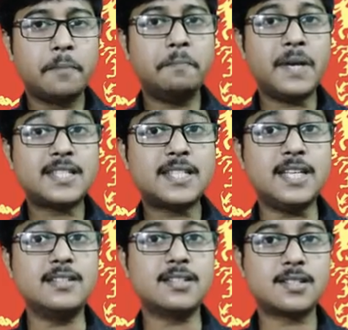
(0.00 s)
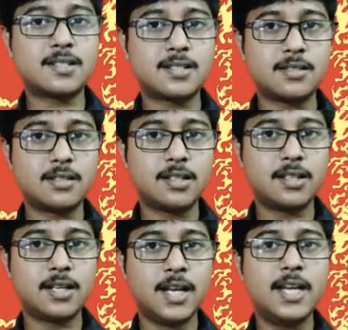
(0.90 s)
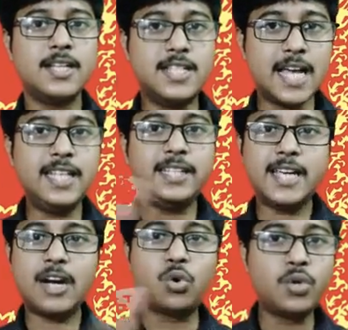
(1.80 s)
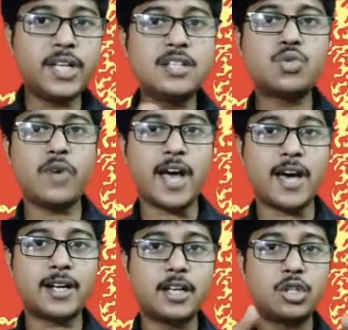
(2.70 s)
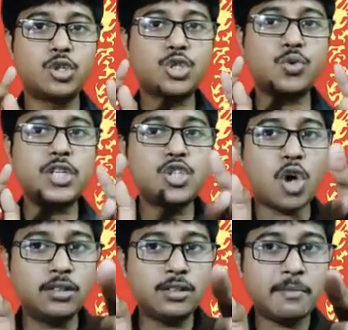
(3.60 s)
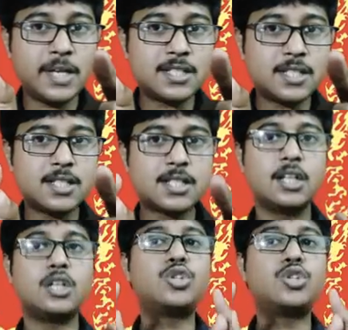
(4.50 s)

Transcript: machines. Daily their routines were to switch on the machines,